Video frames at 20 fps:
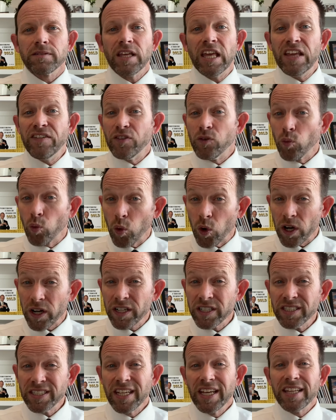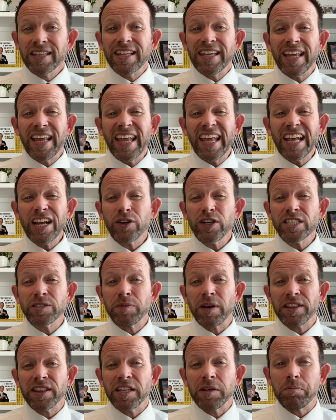Even worse, the increased
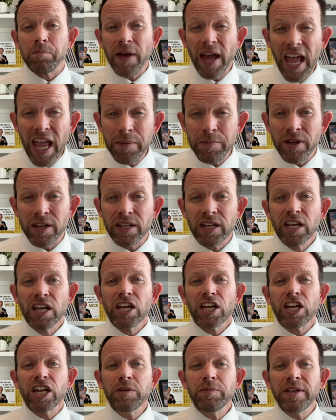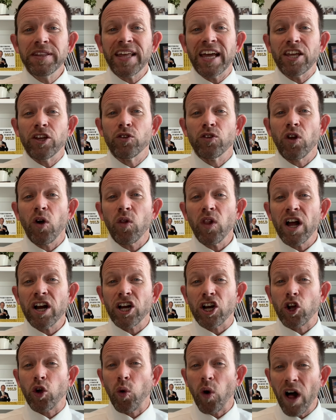monthly payment could mean that you no
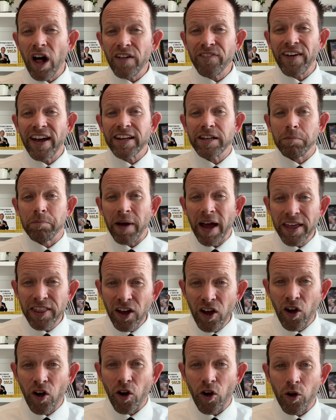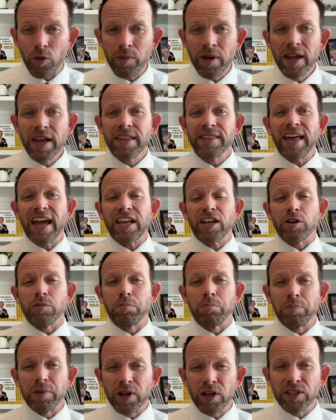longer qualify to buy the home that you're
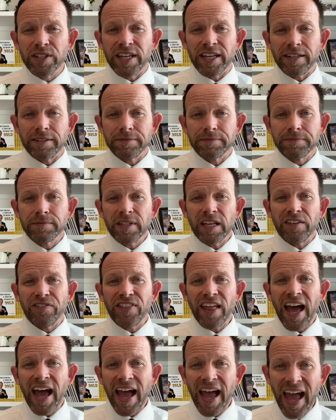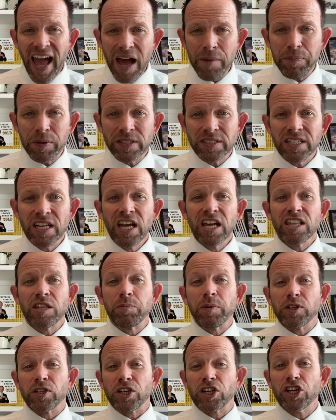building. If that happens, the
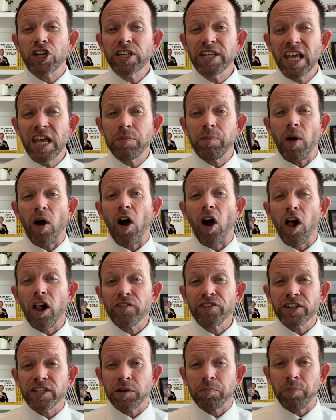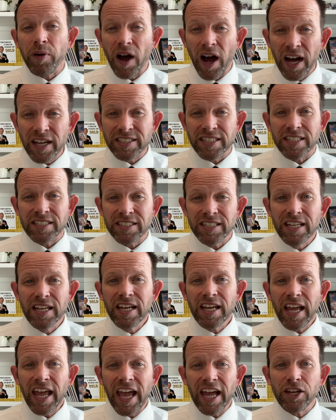builder could keep all of your deposits
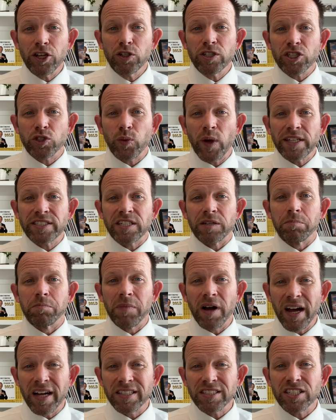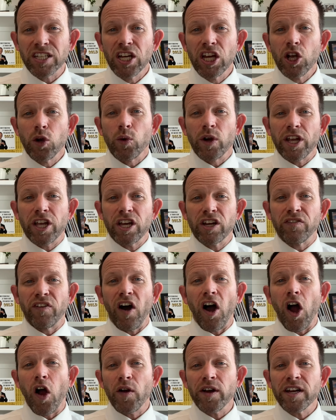and you just wasted months where you could have
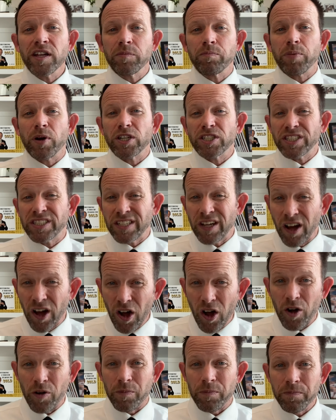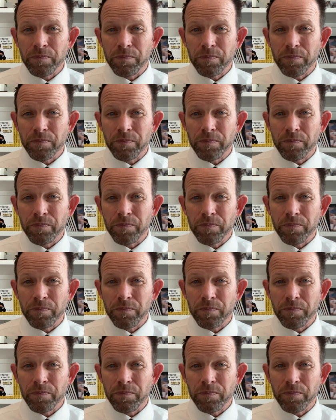already purchased a home.